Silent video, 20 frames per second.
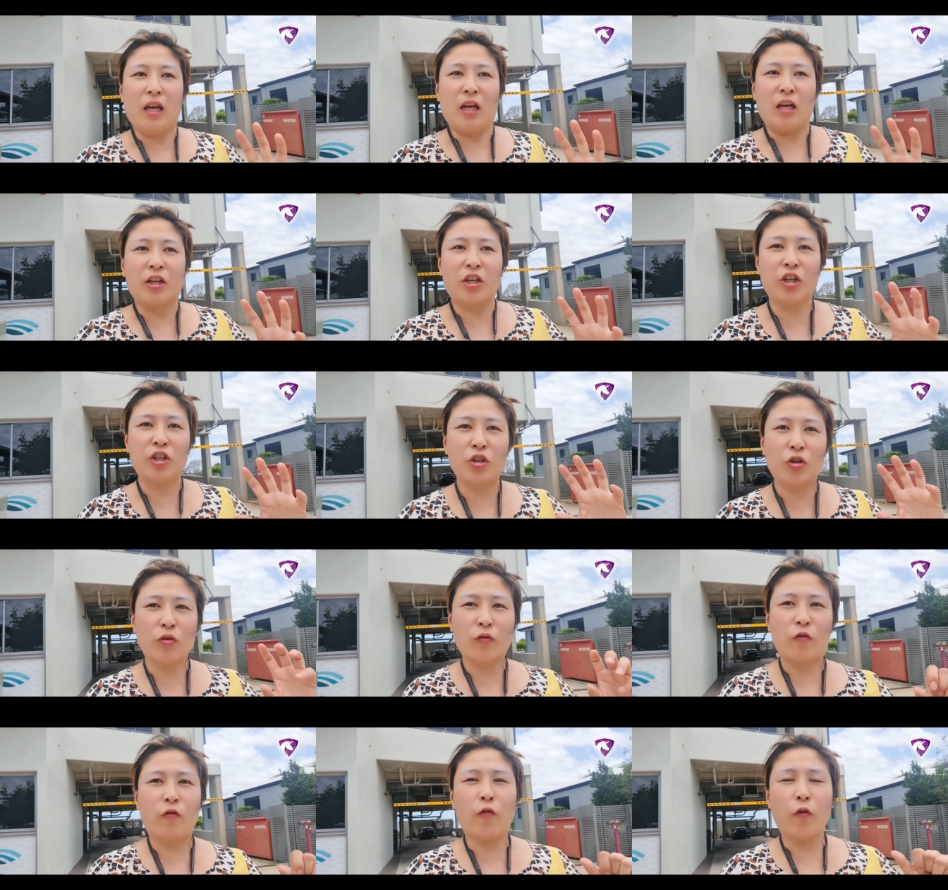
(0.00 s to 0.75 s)
you need
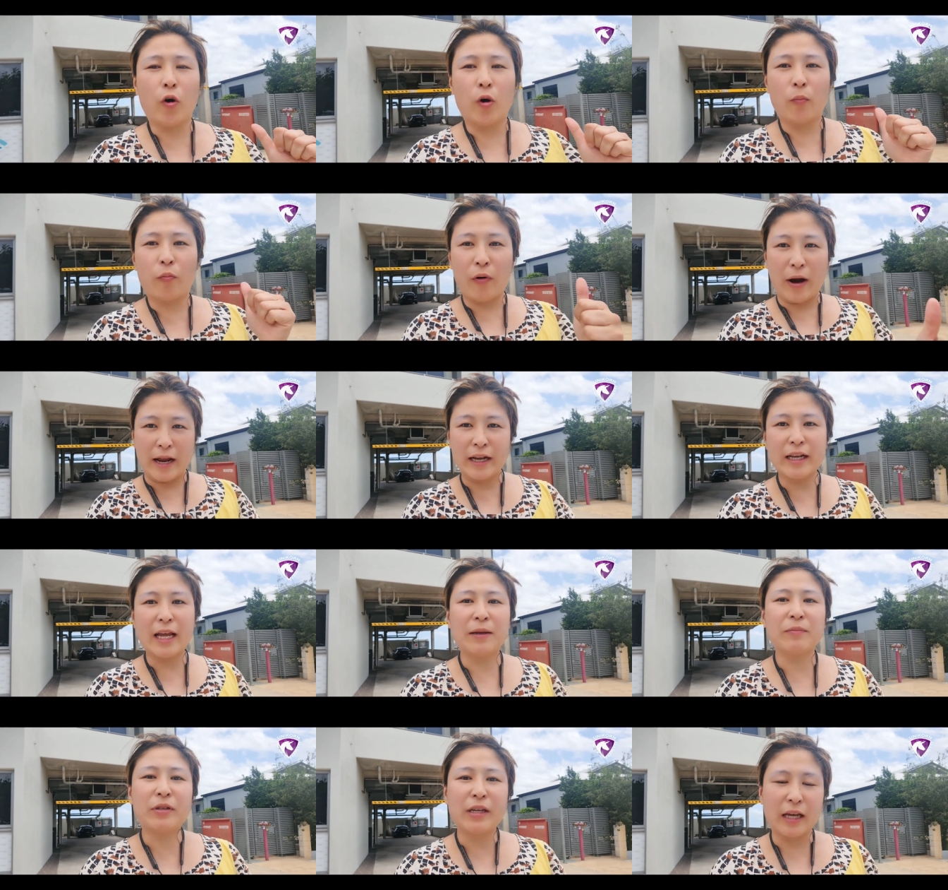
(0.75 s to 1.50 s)
to look for
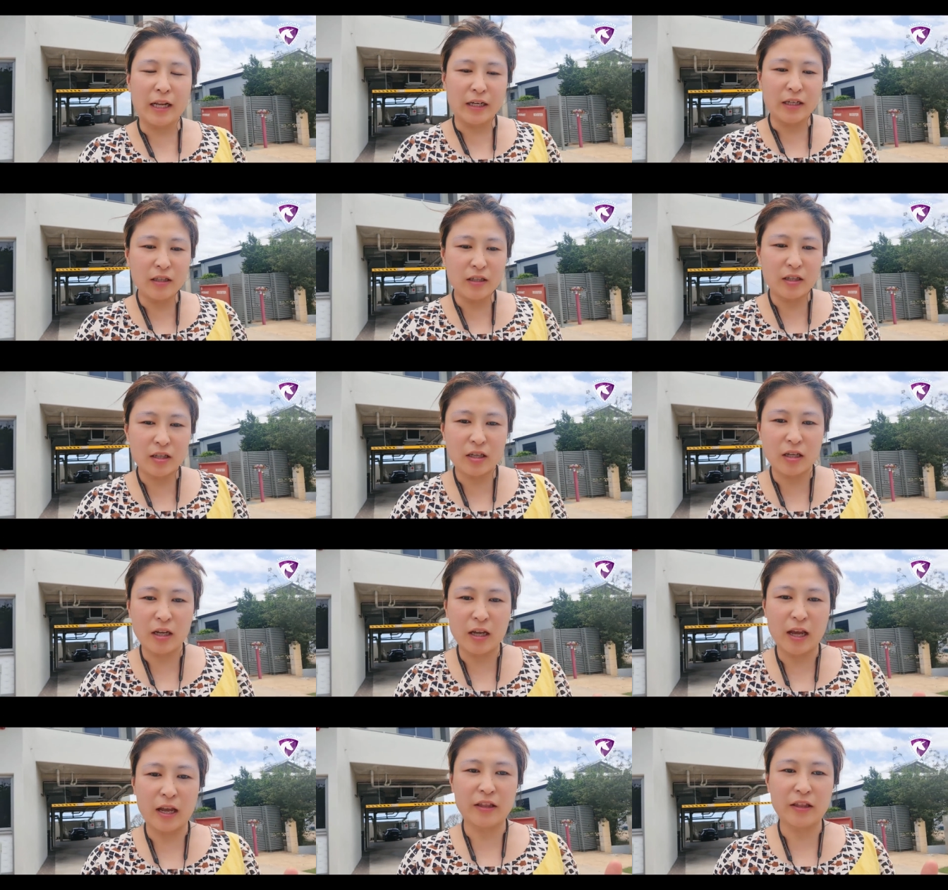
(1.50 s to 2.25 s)
brand name tenants